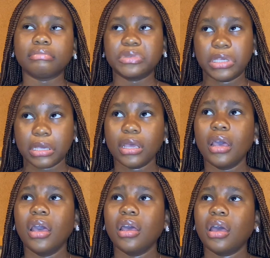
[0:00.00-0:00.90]
okay
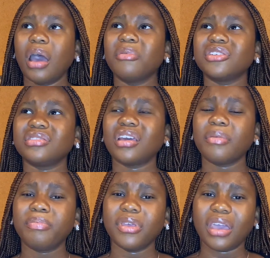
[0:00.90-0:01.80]
how much did i
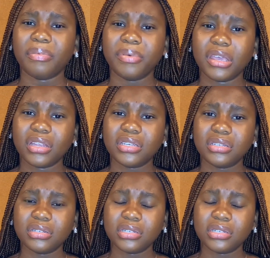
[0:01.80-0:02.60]
pay i paid